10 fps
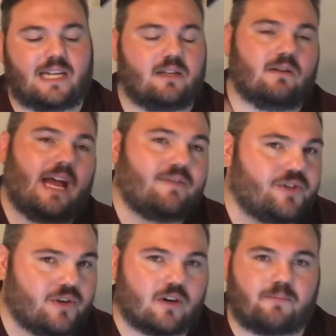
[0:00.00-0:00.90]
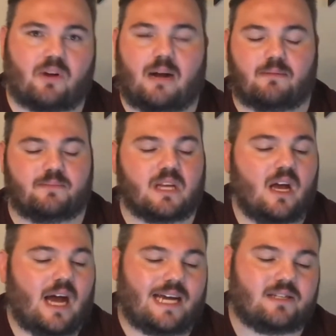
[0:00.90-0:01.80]
I don't have sugar problems.
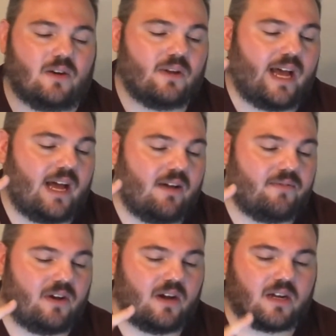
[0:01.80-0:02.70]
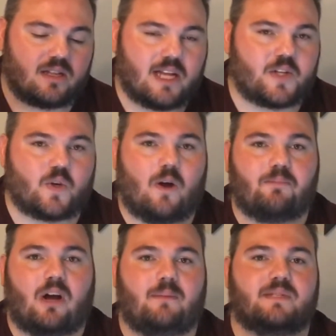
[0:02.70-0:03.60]
I don't have cholesterol
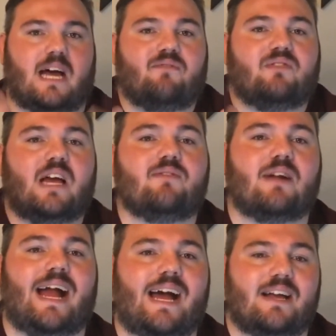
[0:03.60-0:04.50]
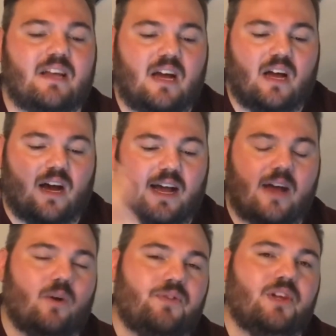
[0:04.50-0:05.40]
problems. I've never had a
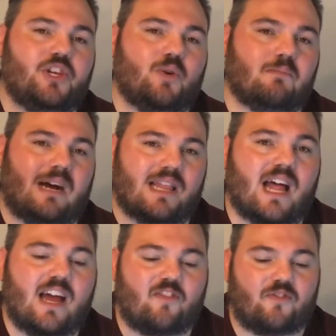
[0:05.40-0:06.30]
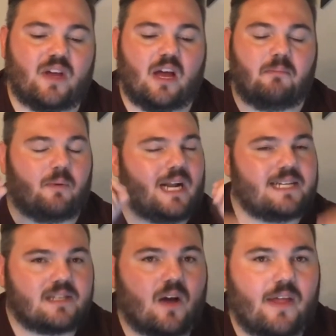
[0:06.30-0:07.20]
health issue in my life. But when I
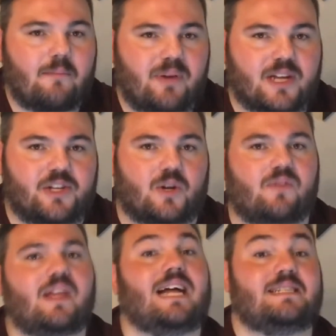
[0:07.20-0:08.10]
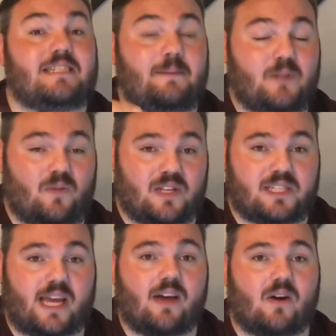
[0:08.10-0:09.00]
saw that picture and then I stepped on the
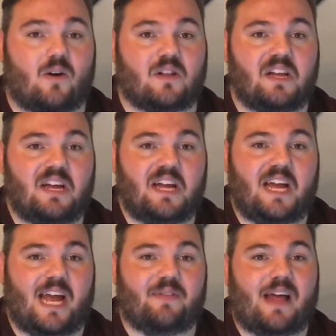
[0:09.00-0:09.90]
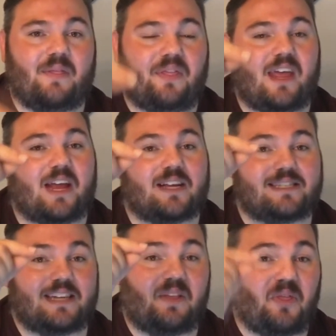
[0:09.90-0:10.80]
scale and that thing
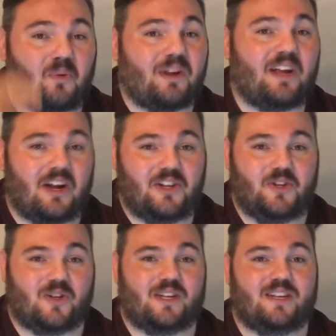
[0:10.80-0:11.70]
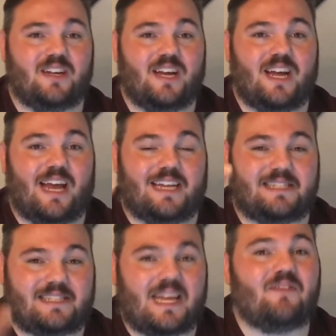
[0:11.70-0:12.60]
said
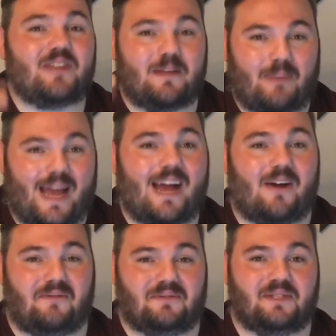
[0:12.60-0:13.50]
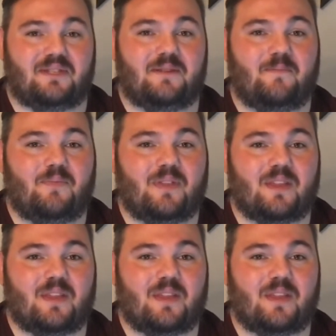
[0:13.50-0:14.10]
370 pounds.